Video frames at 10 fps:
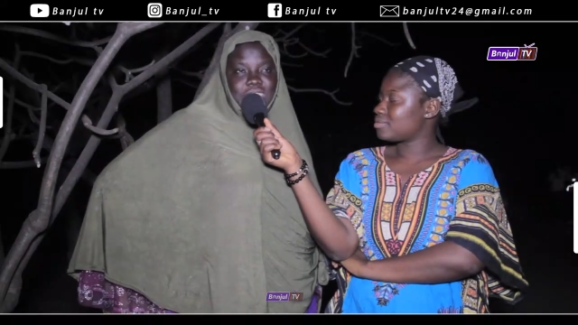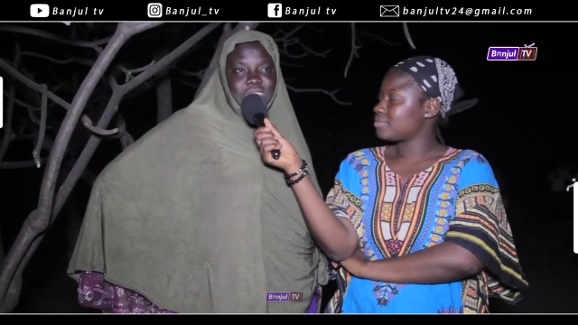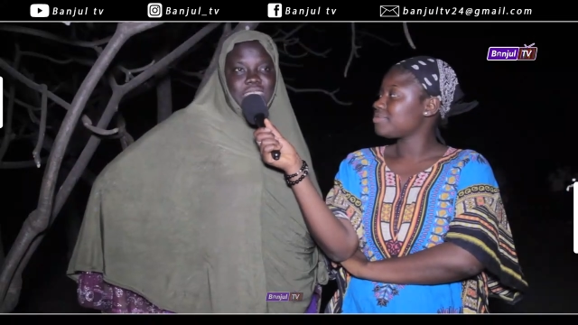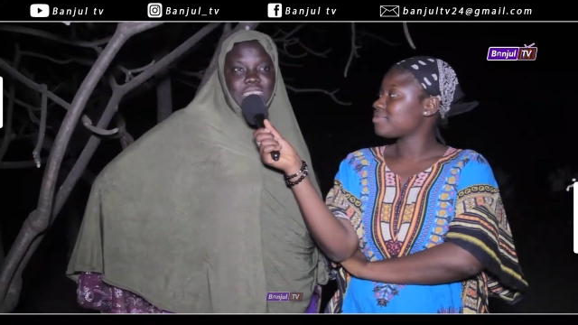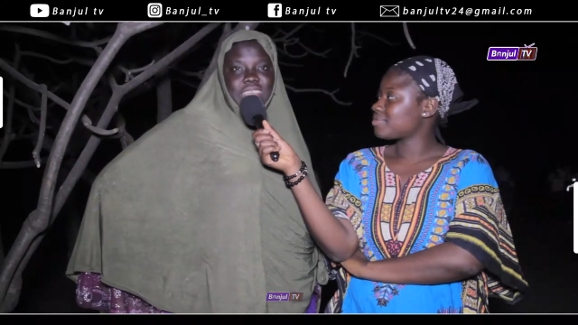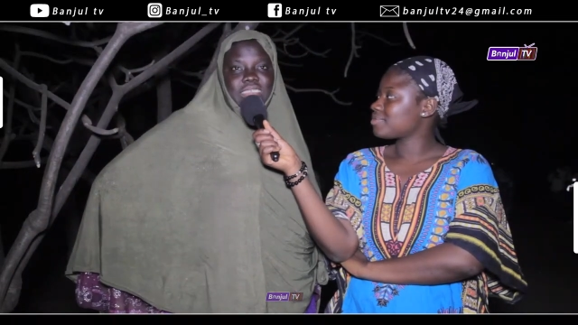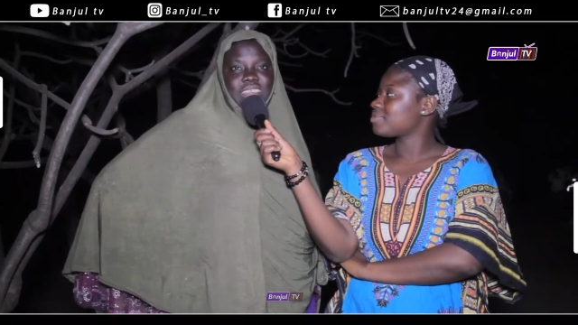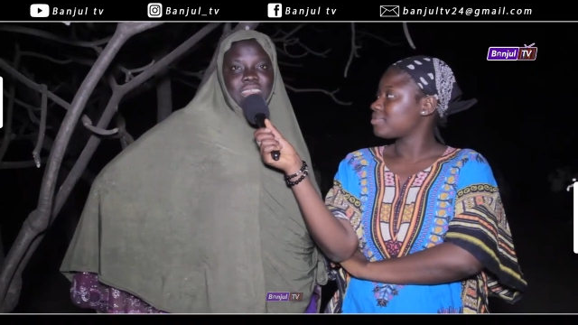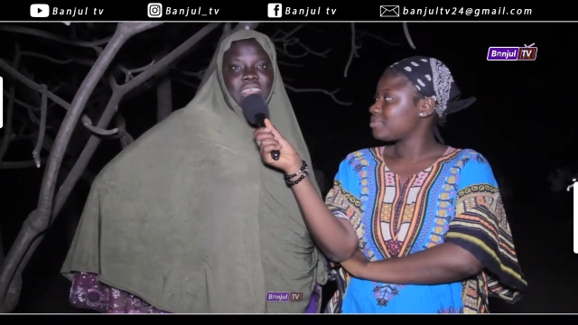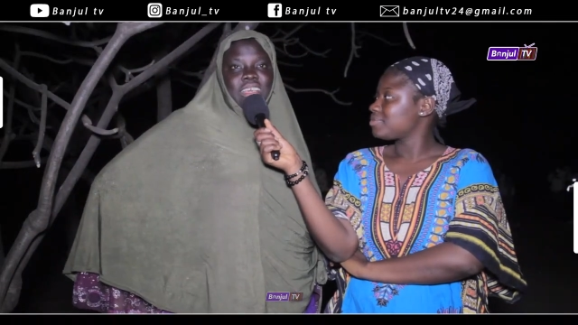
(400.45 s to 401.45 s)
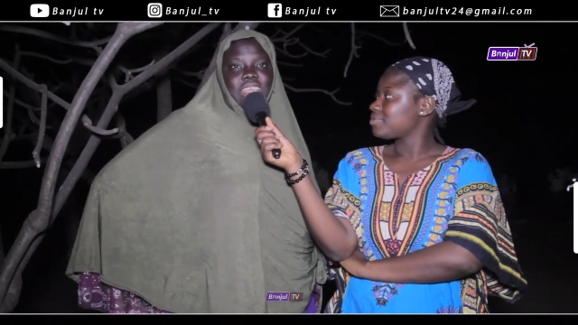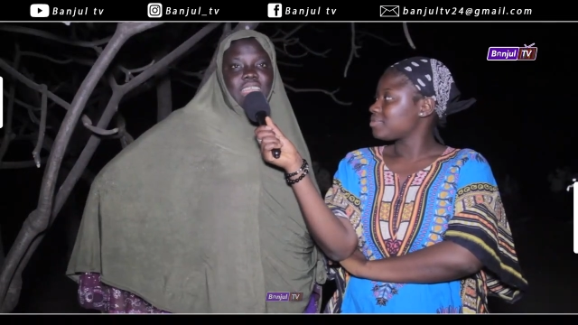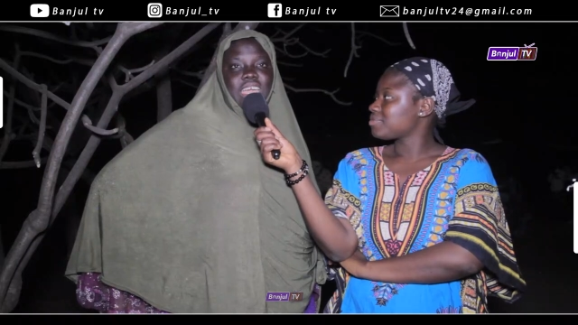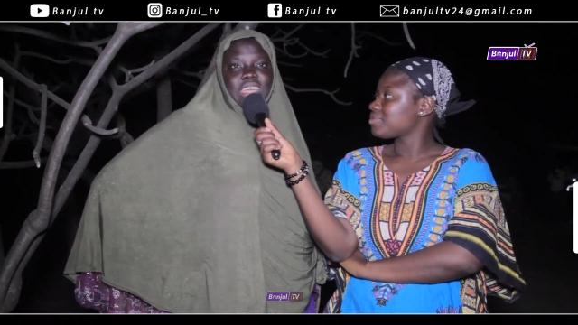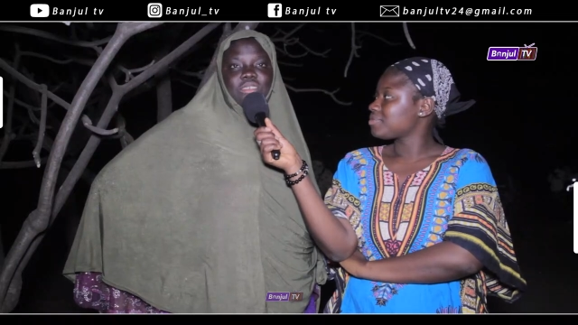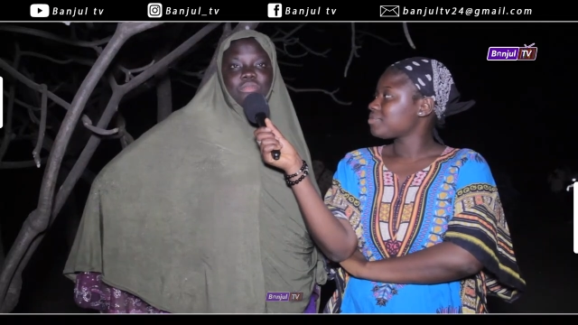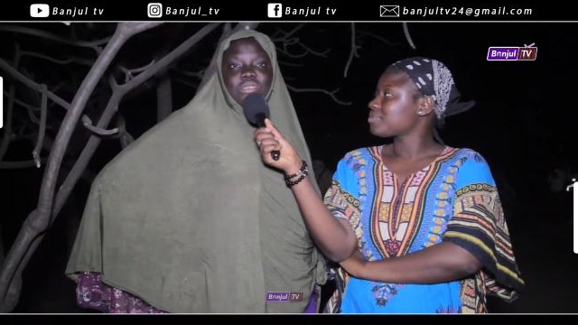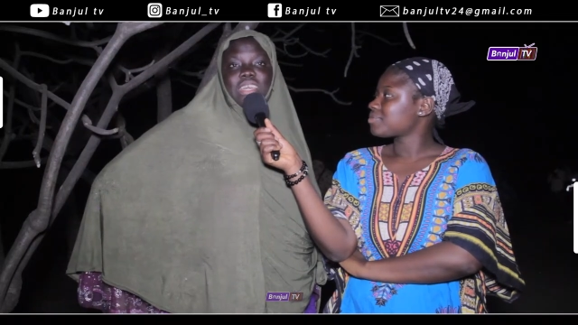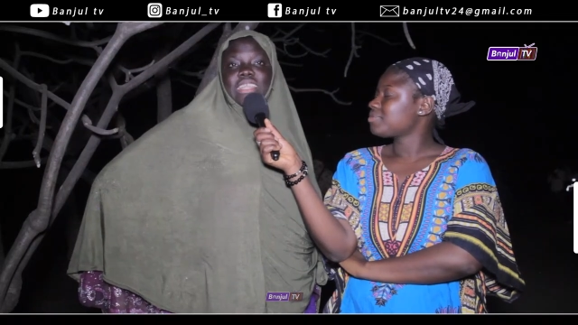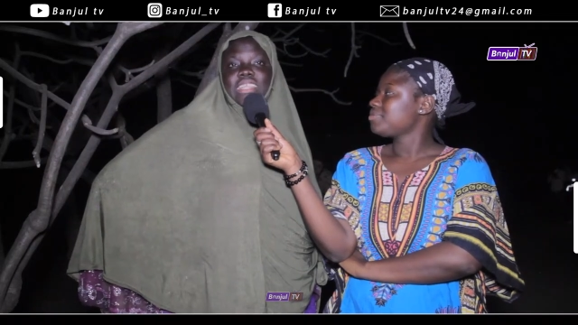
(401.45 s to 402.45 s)
Speaker 1: And then like
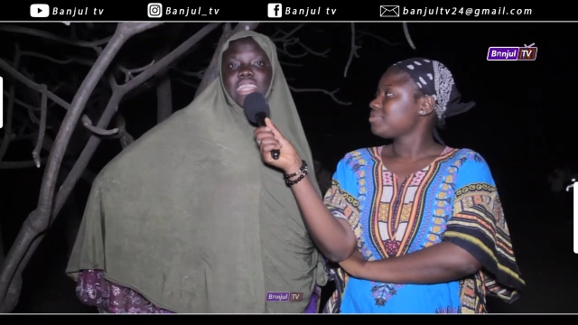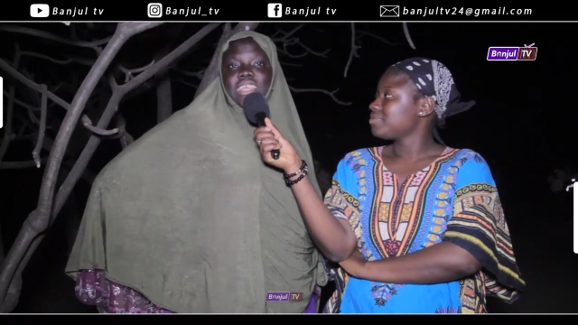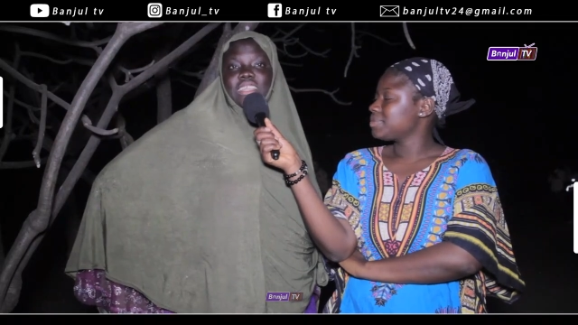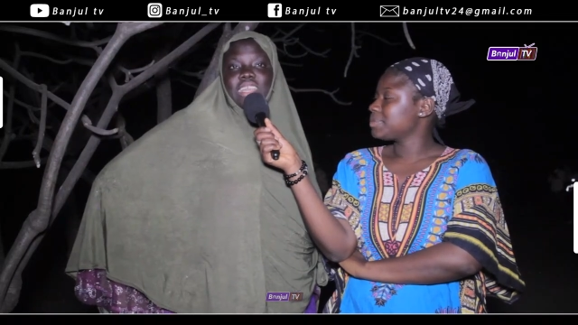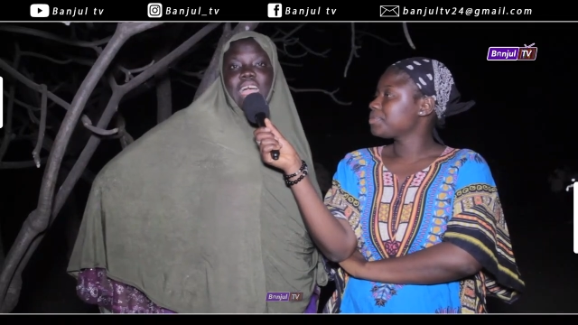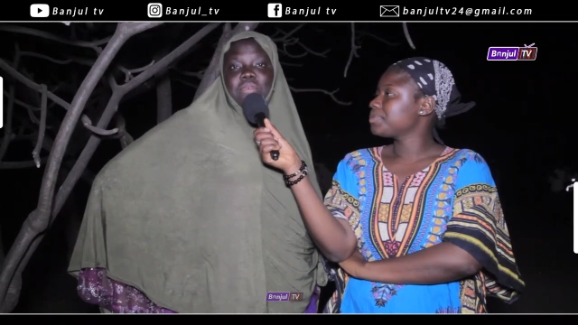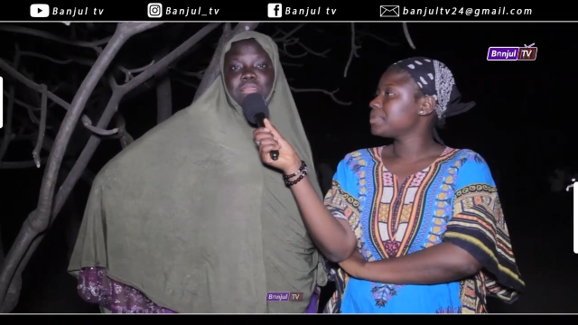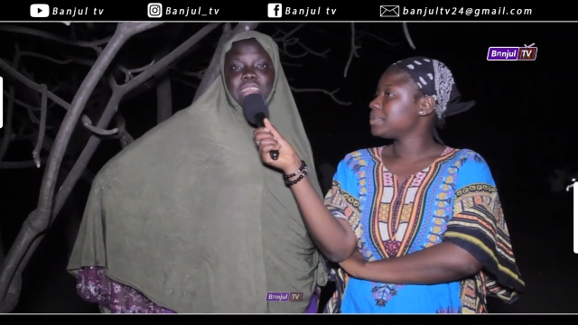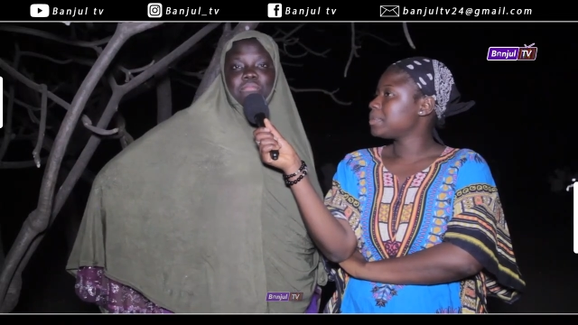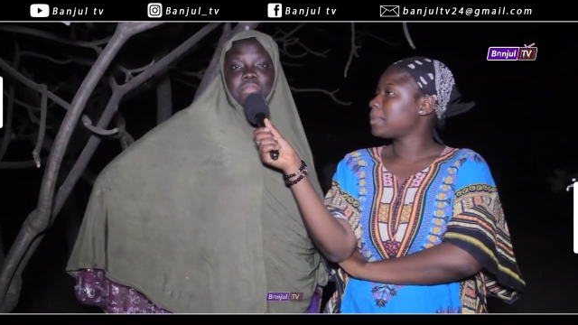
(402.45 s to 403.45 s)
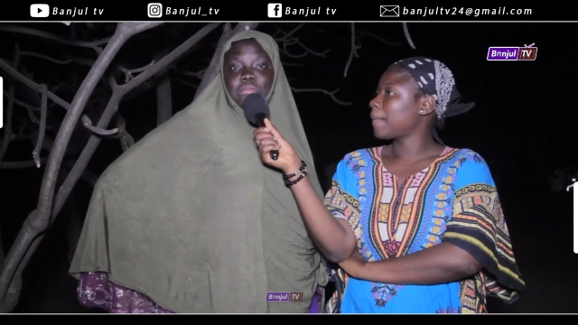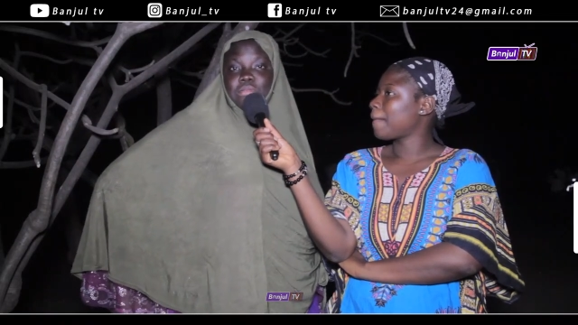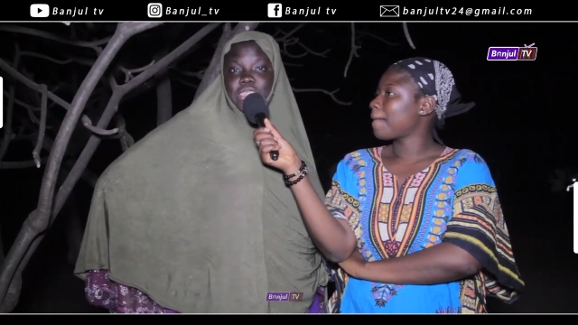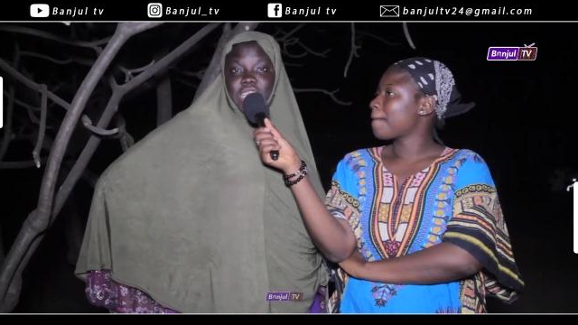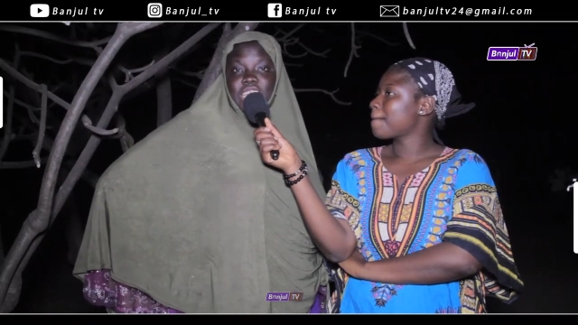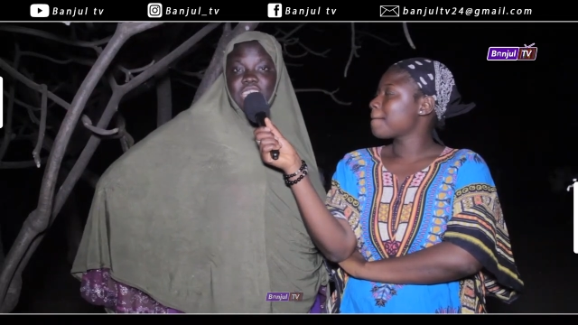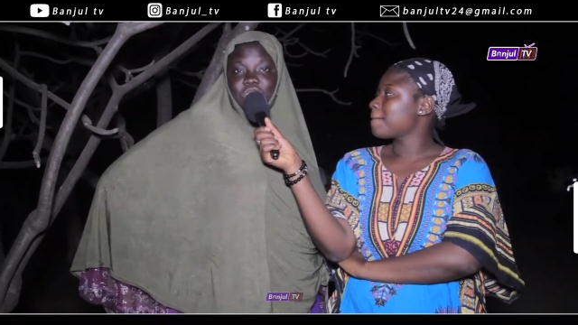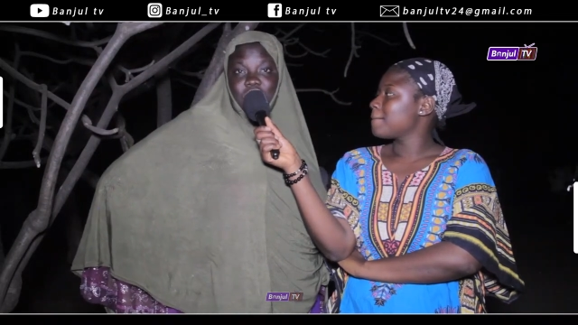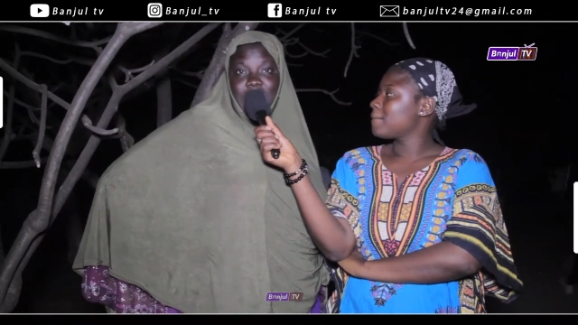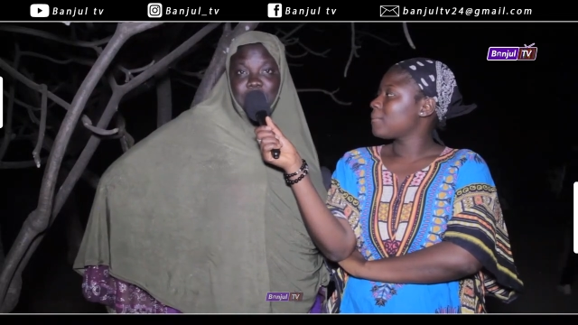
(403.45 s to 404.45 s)
we are telling Gambian people, thank
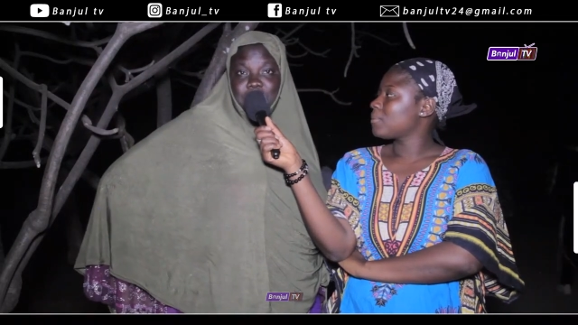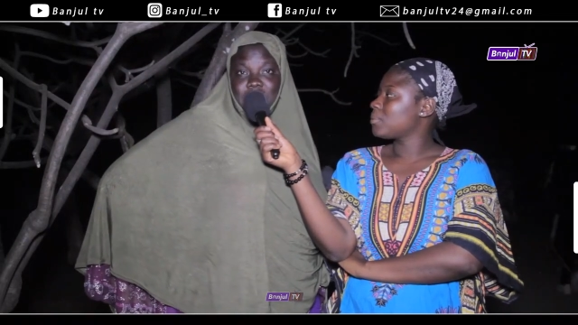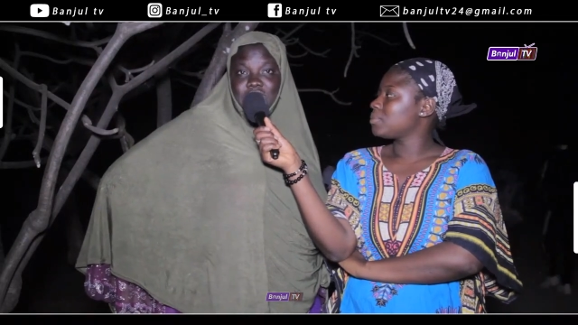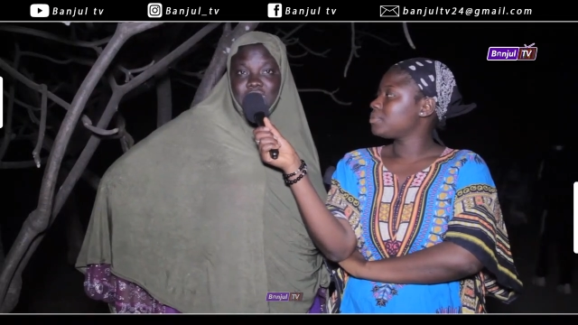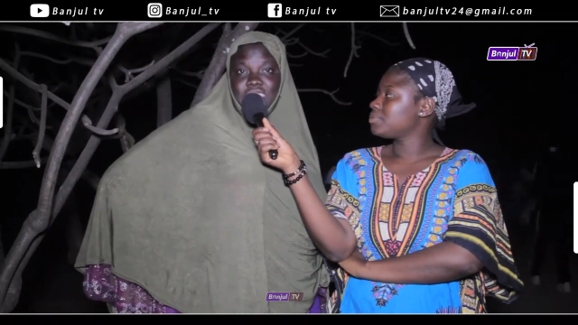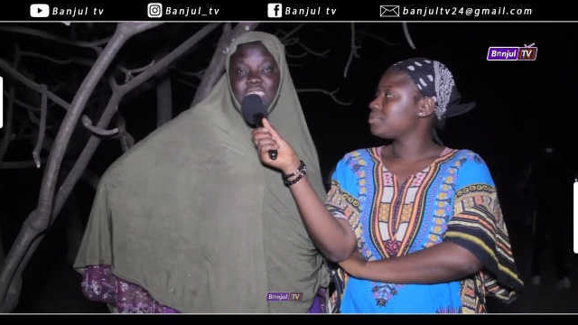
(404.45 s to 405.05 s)
you Gambia,